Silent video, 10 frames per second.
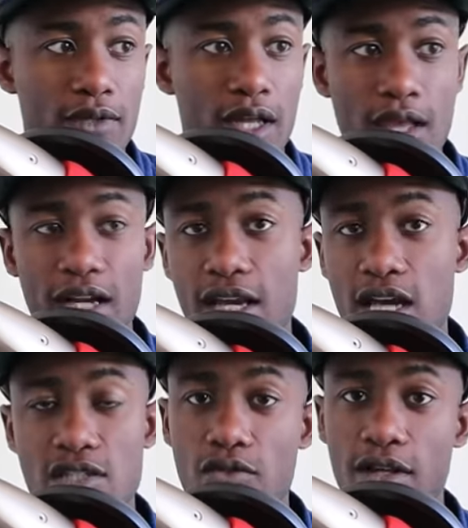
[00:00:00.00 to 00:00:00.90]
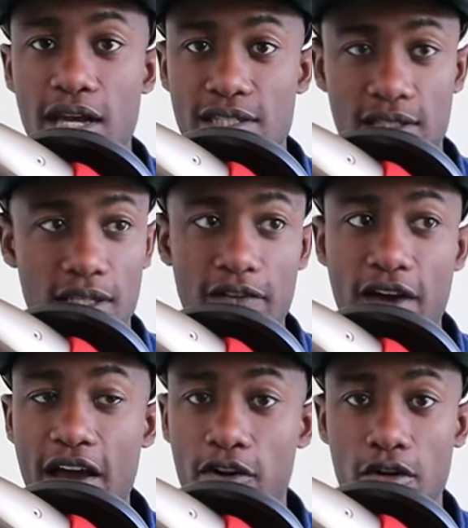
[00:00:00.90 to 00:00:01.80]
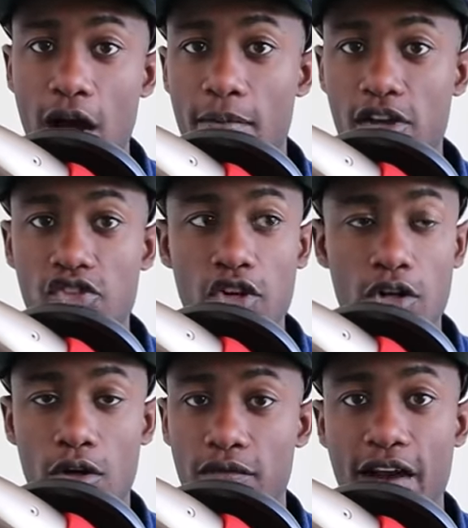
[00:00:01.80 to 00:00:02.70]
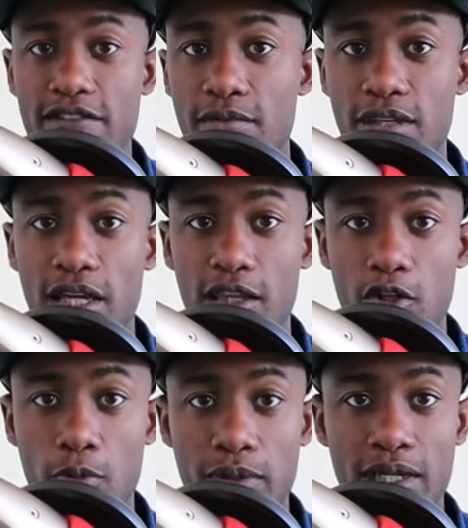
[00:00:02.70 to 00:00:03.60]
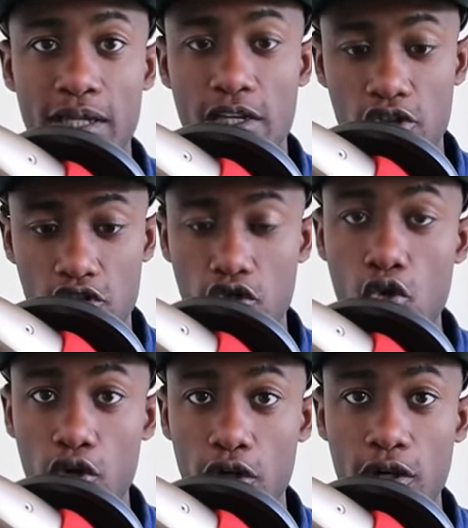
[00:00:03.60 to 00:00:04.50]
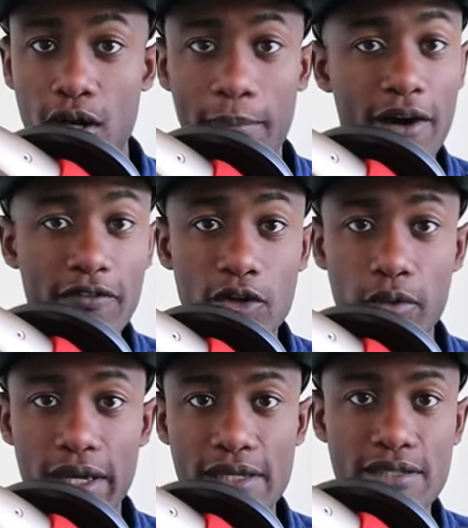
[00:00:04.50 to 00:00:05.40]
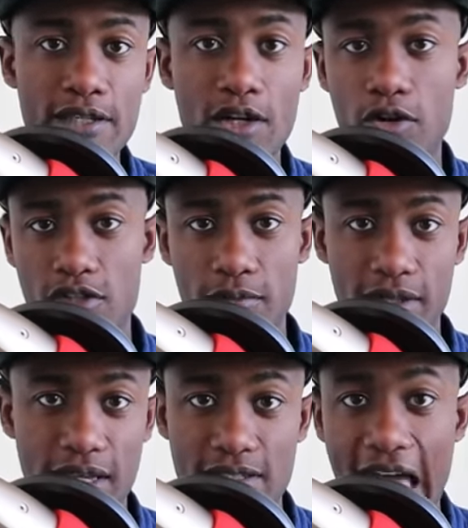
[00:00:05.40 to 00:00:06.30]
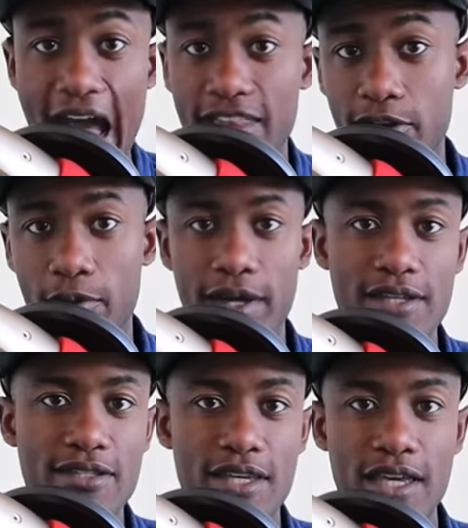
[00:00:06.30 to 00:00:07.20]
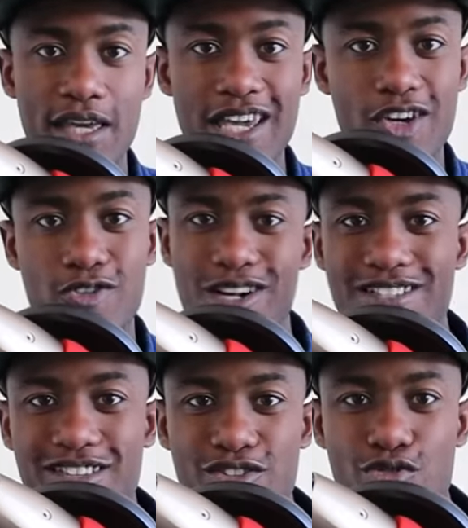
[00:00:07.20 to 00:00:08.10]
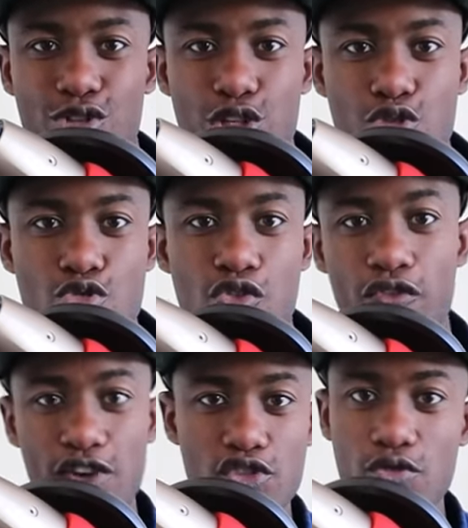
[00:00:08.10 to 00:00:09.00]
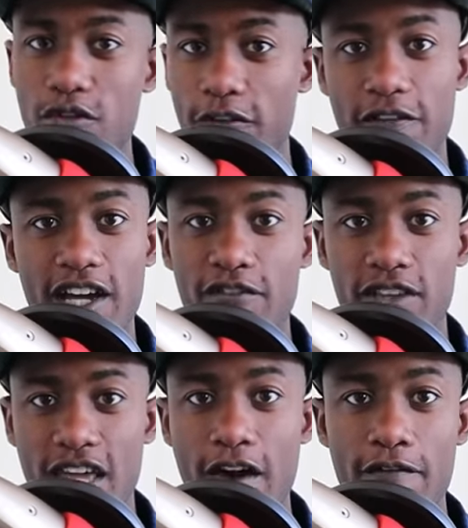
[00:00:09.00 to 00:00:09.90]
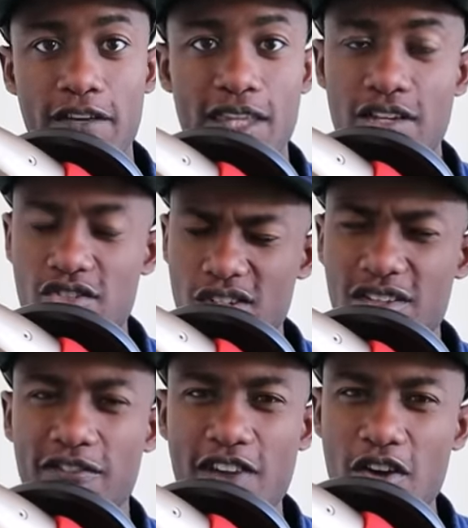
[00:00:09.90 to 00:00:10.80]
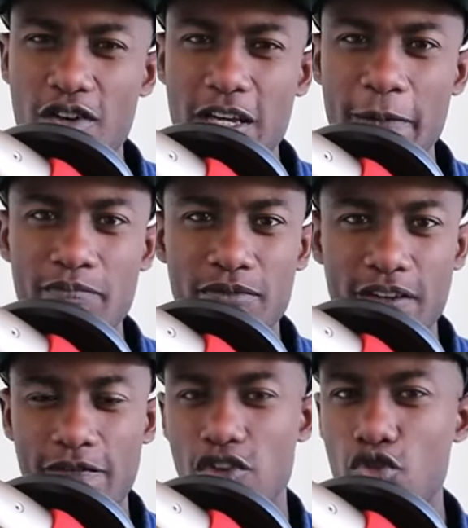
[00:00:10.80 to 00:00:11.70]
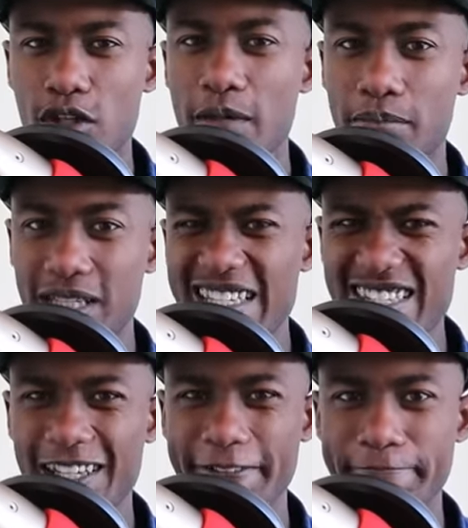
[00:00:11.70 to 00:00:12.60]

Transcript: a lot of guys are realizing like if I crop my shirt or if I have something a little bit shorter above the waist or something that's at the waist, it creates this really cool visual effect for the outfit that's just very visually pleasing.